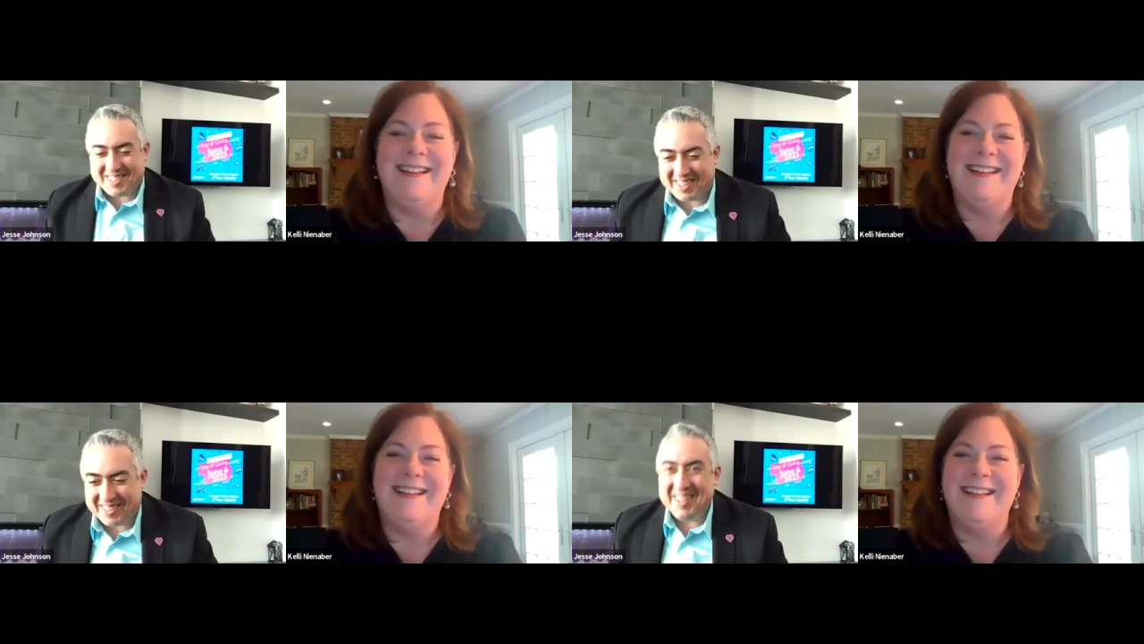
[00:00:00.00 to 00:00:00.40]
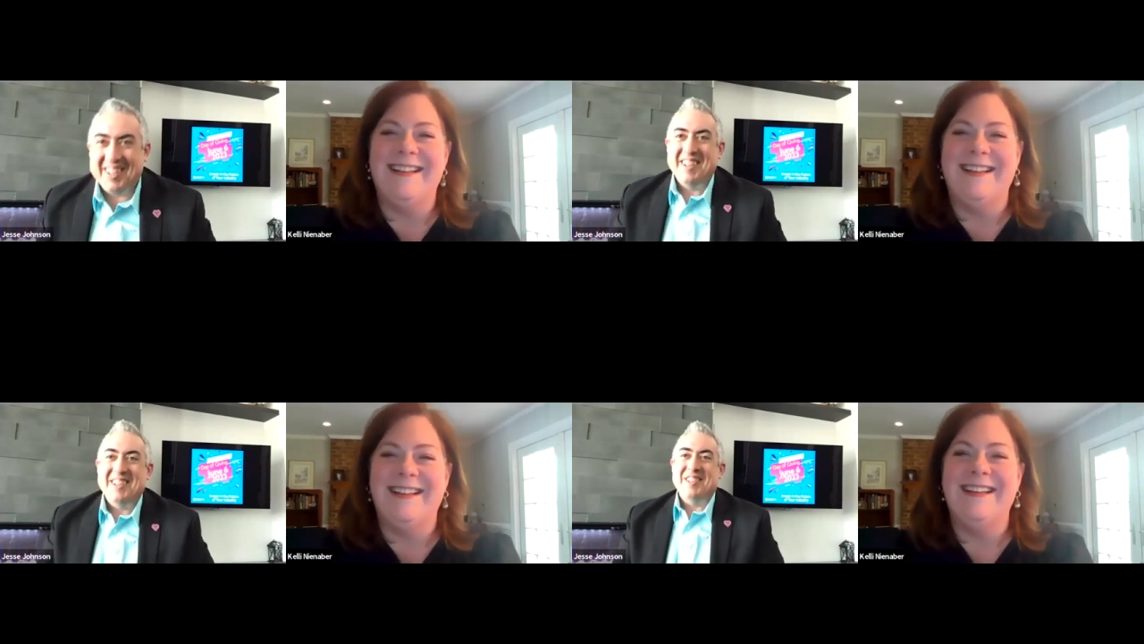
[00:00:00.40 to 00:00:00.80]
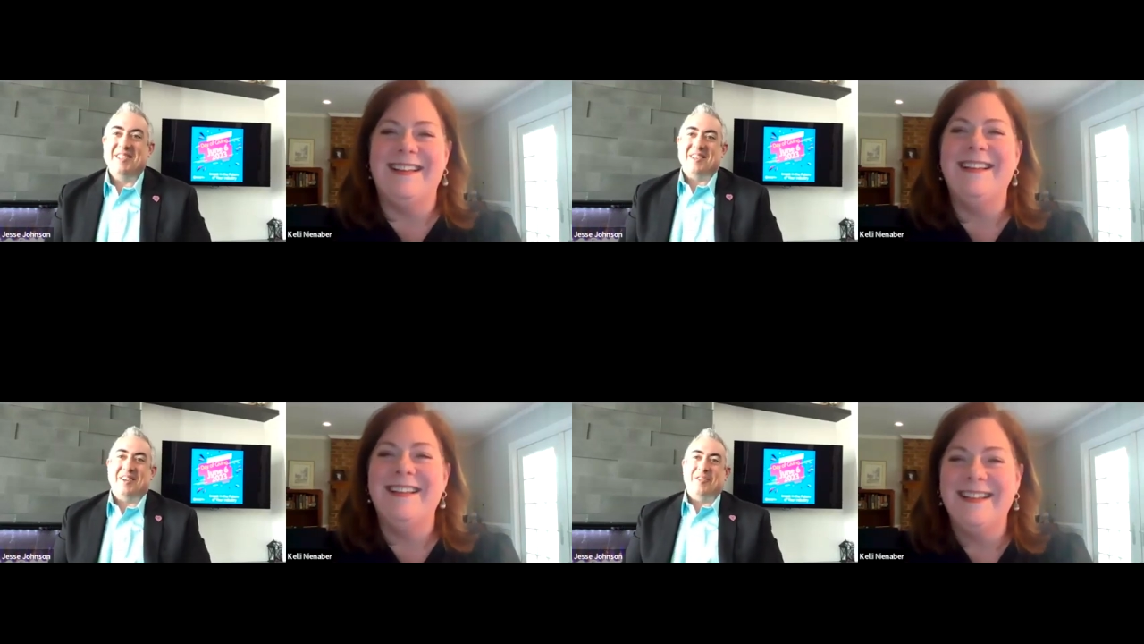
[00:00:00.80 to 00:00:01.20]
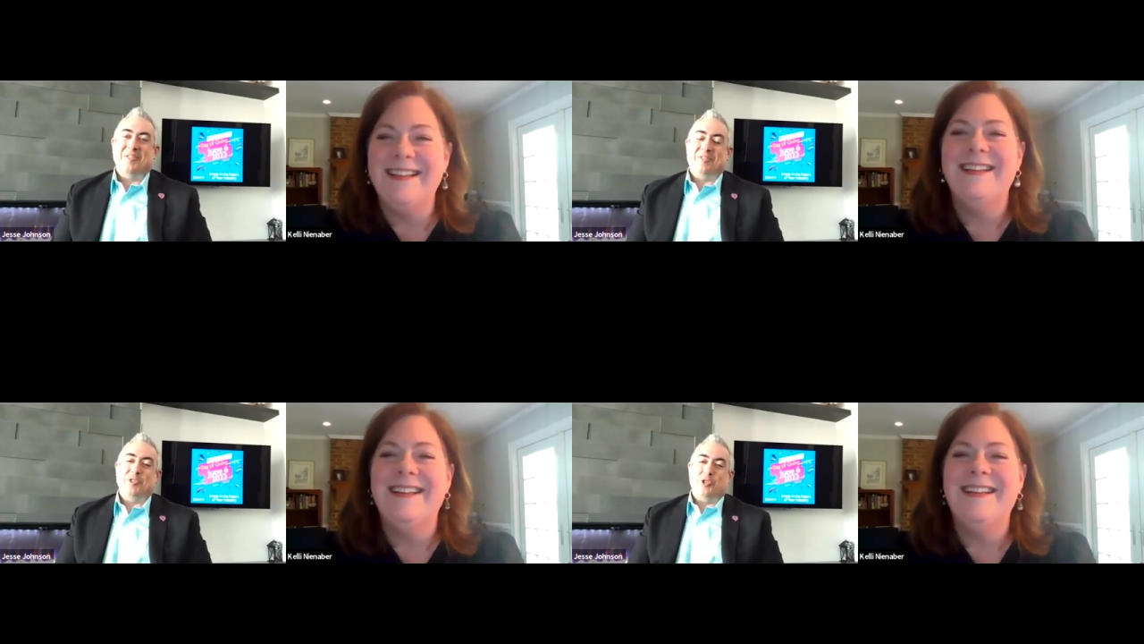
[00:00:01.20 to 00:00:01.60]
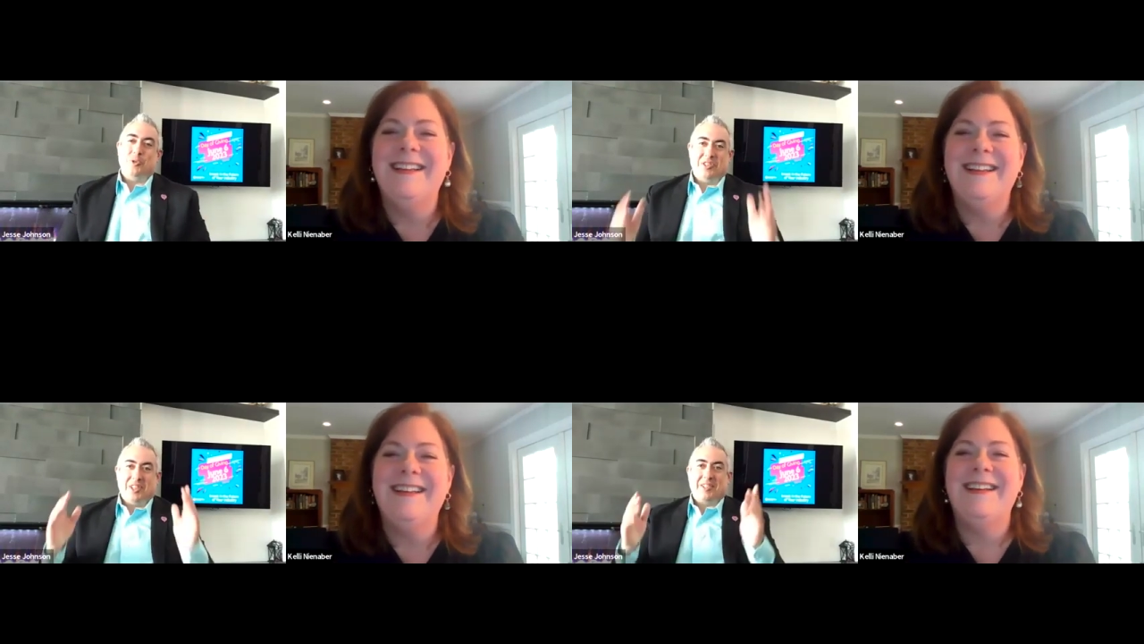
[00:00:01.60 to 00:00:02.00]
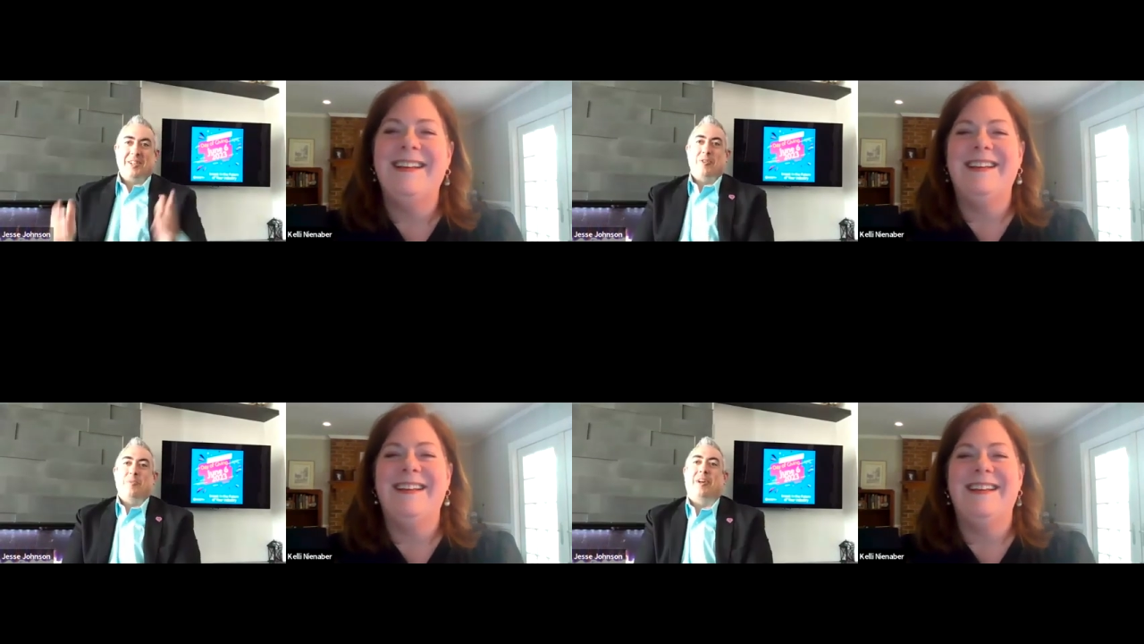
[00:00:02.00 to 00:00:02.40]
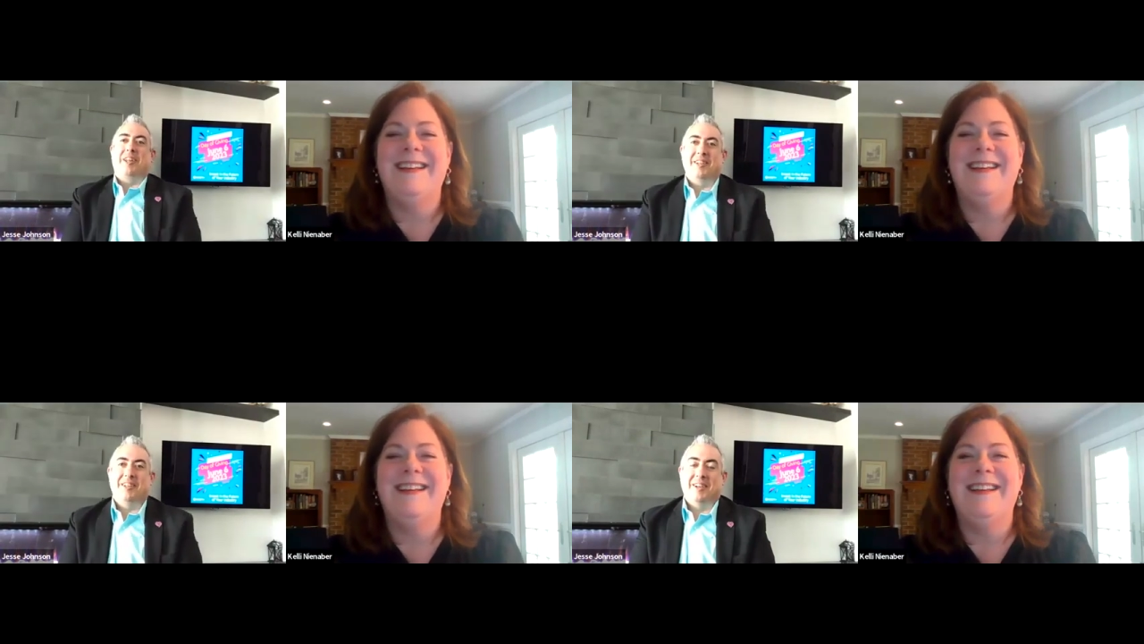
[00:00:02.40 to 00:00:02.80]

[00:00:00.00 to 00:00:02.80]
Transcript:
Speaker 1: so, so June 6th, everybody.